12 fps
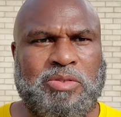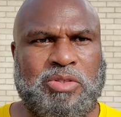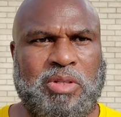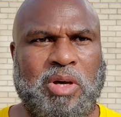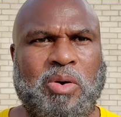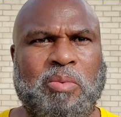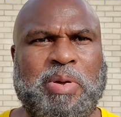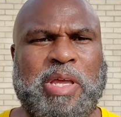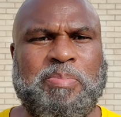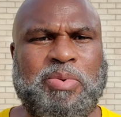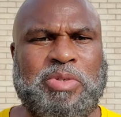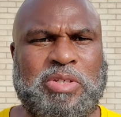Shalom
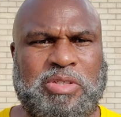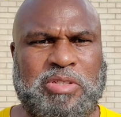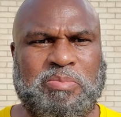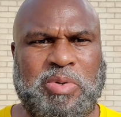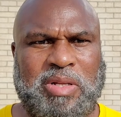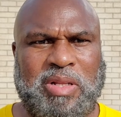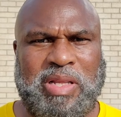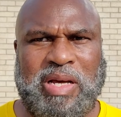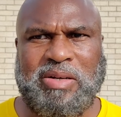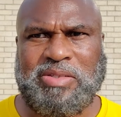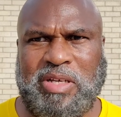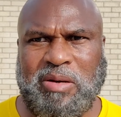people, this is Brother
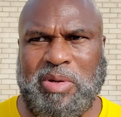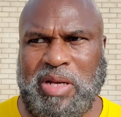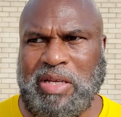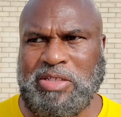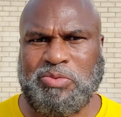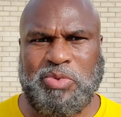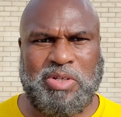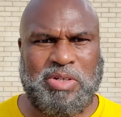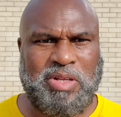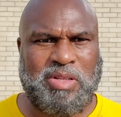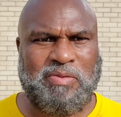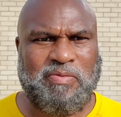Lyles coming at you with
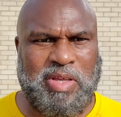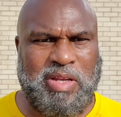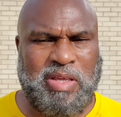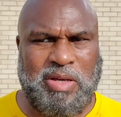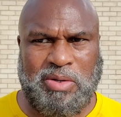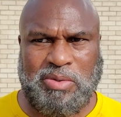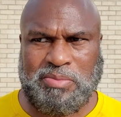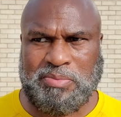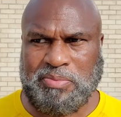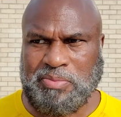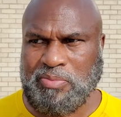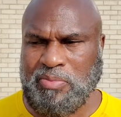another video.
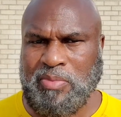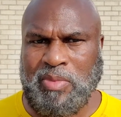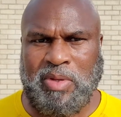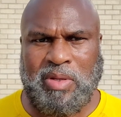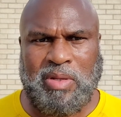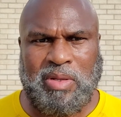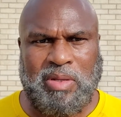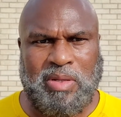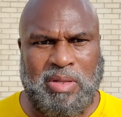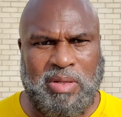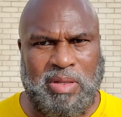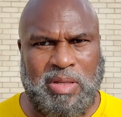
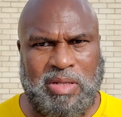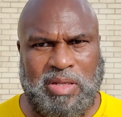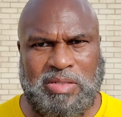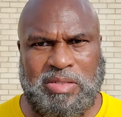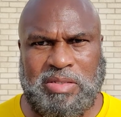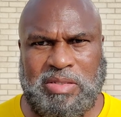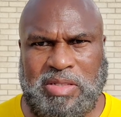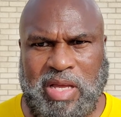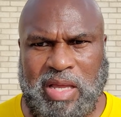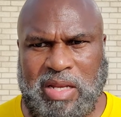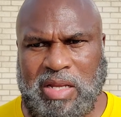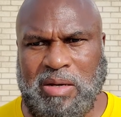And this is
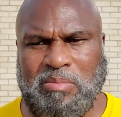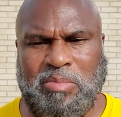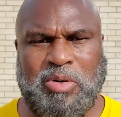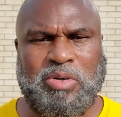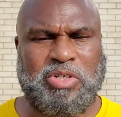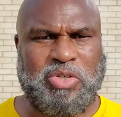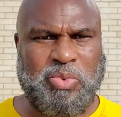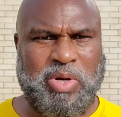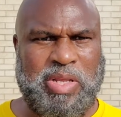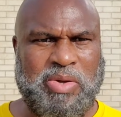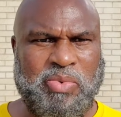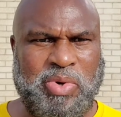day number
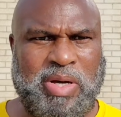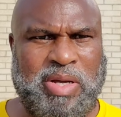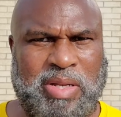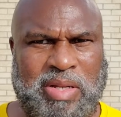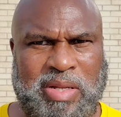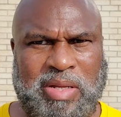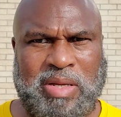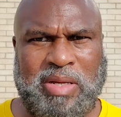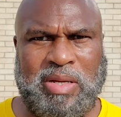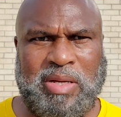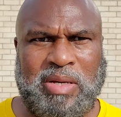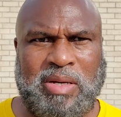21
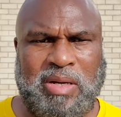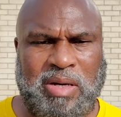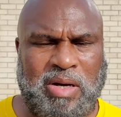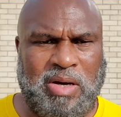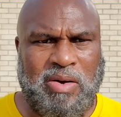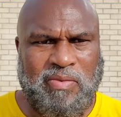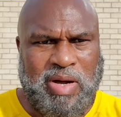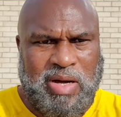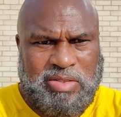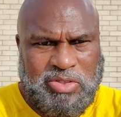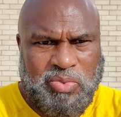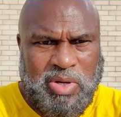of
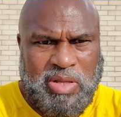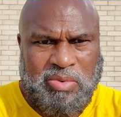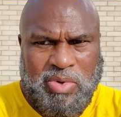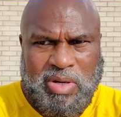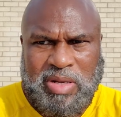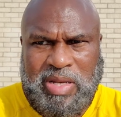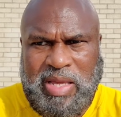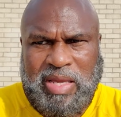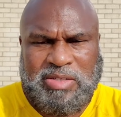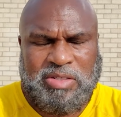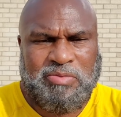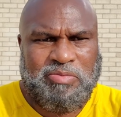our 21
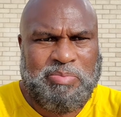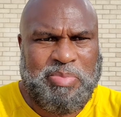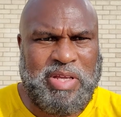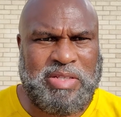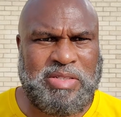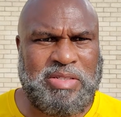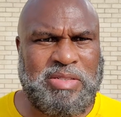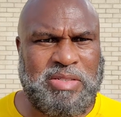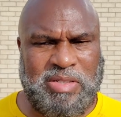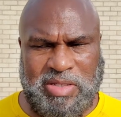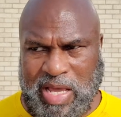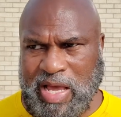days of repentance,
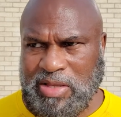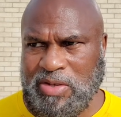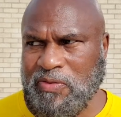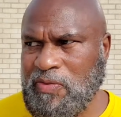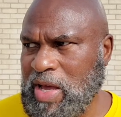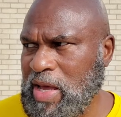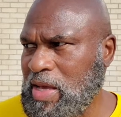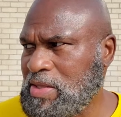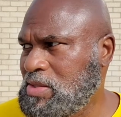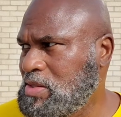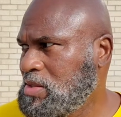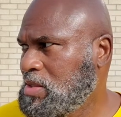the Daniel
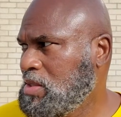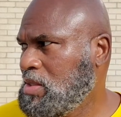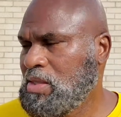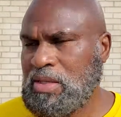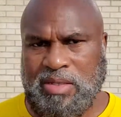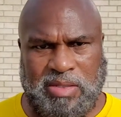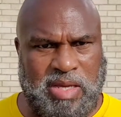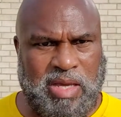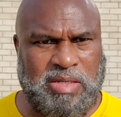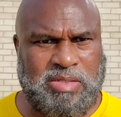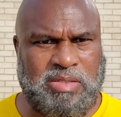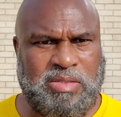fast.
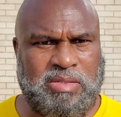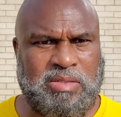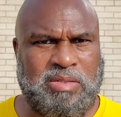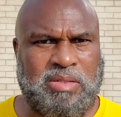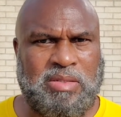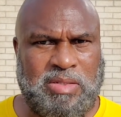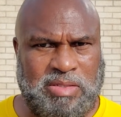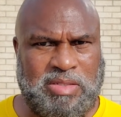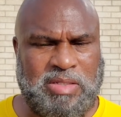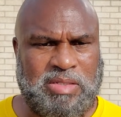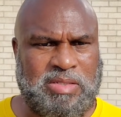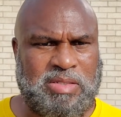Yes, this
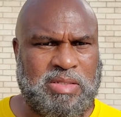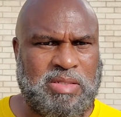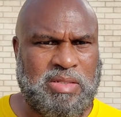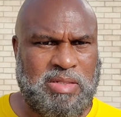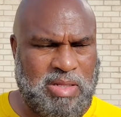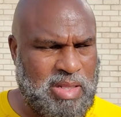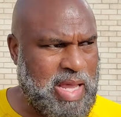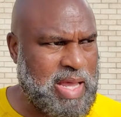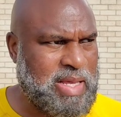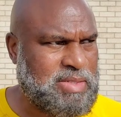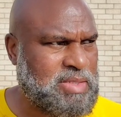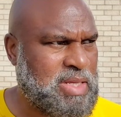is the
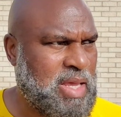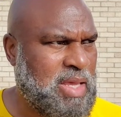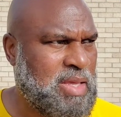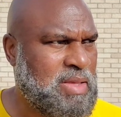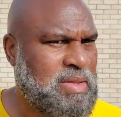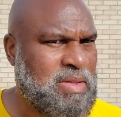last day.